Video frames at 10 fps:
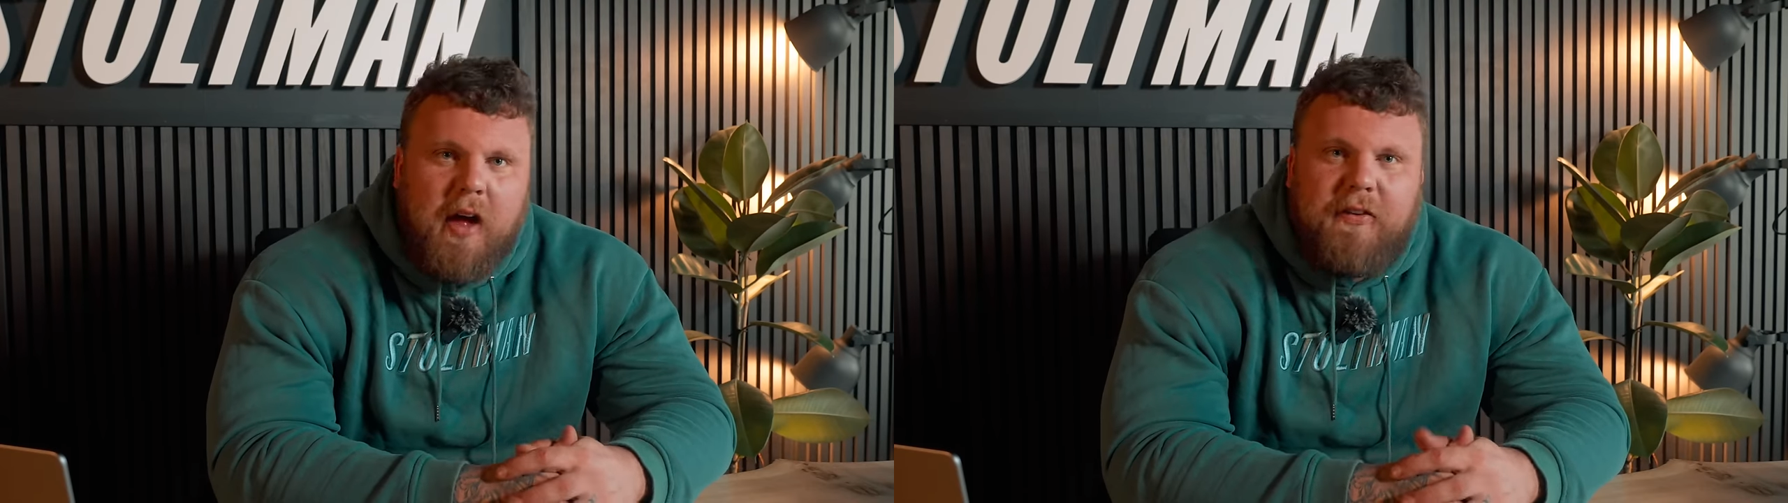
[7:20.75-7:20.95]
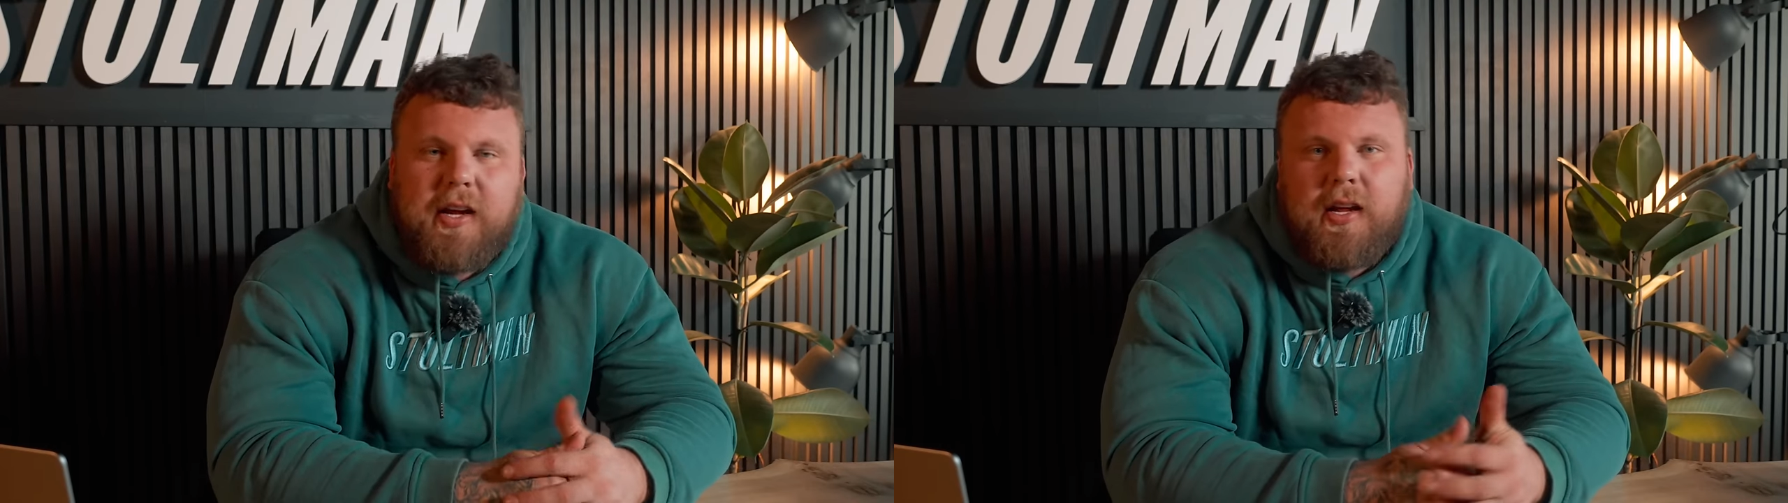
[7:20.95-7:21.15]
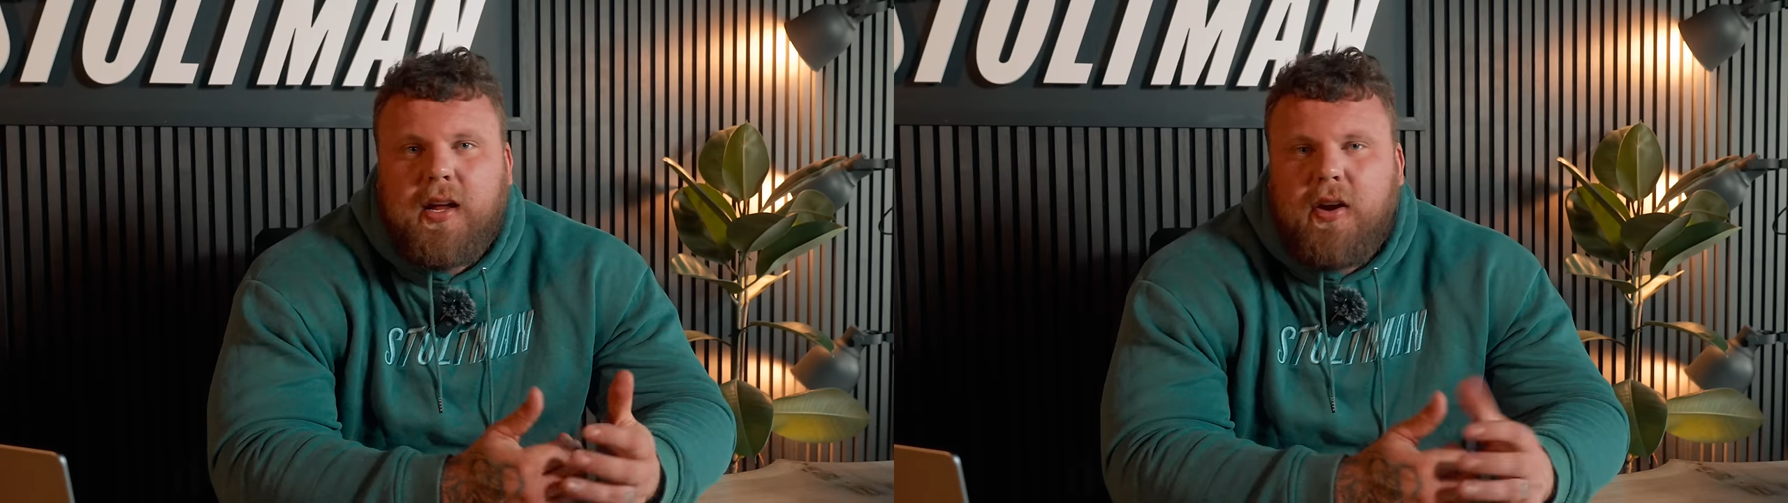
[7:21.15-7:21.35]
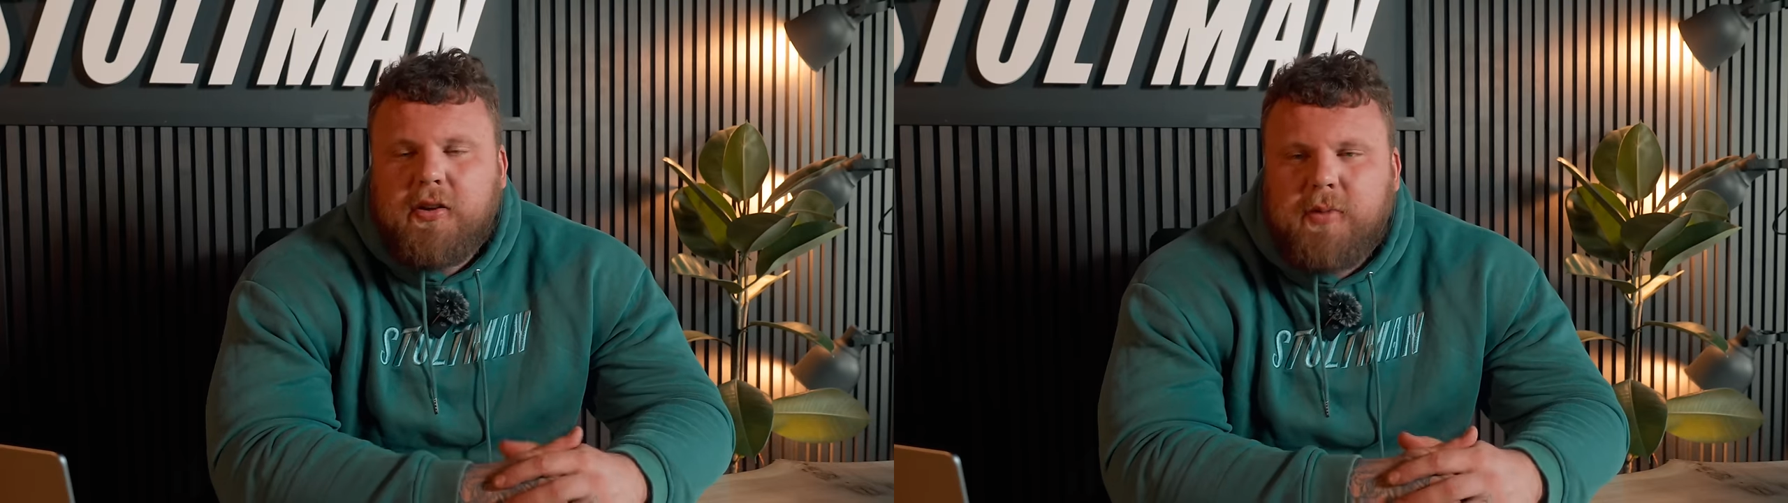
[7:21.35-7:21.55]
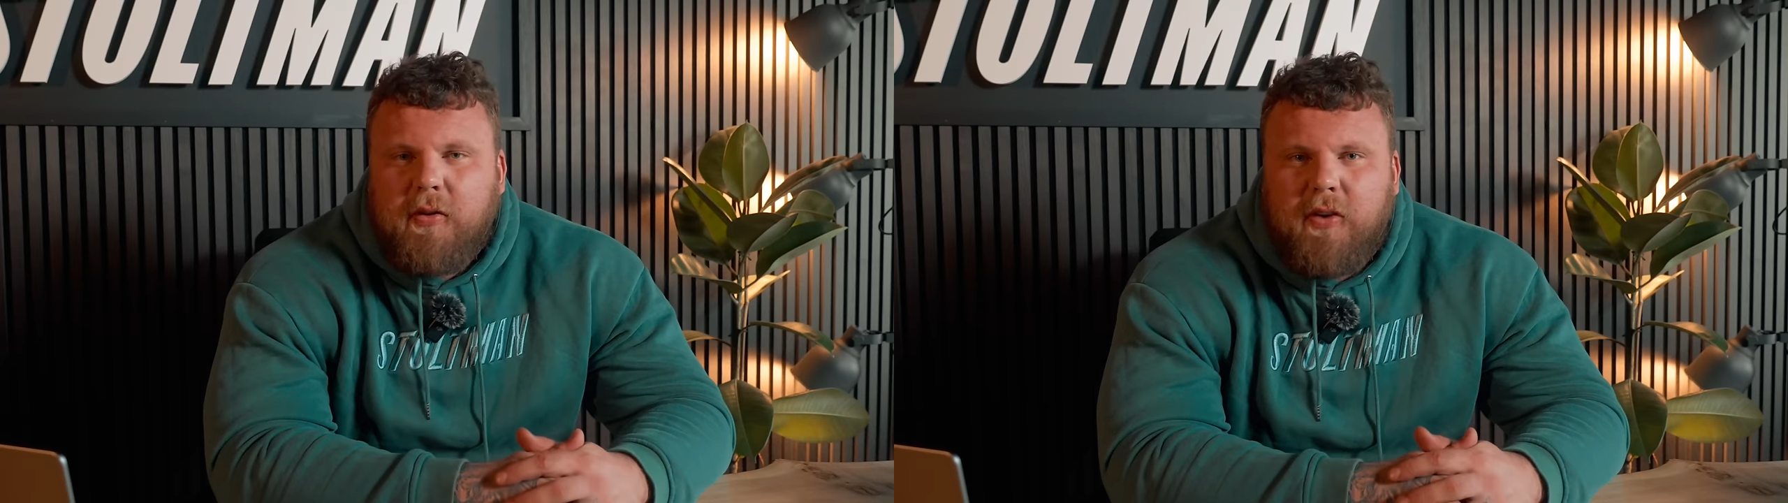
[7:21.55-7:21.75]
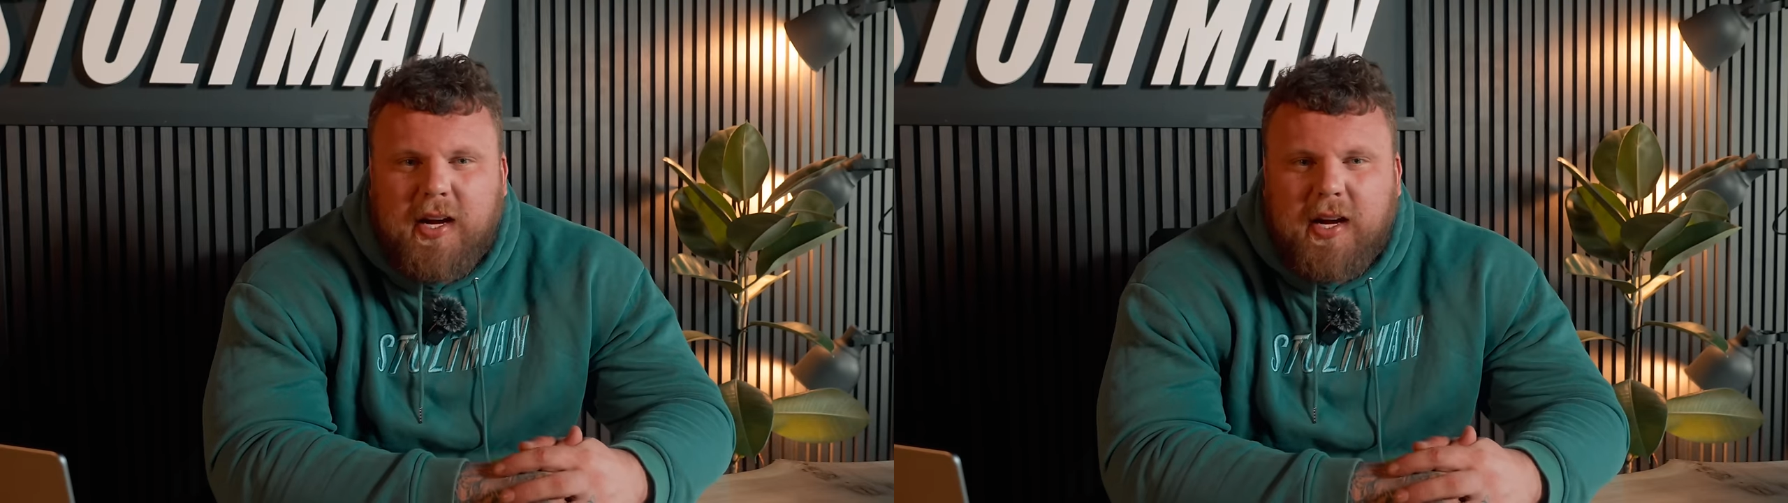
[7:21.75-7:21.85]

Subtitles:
I think, you know, in my mind,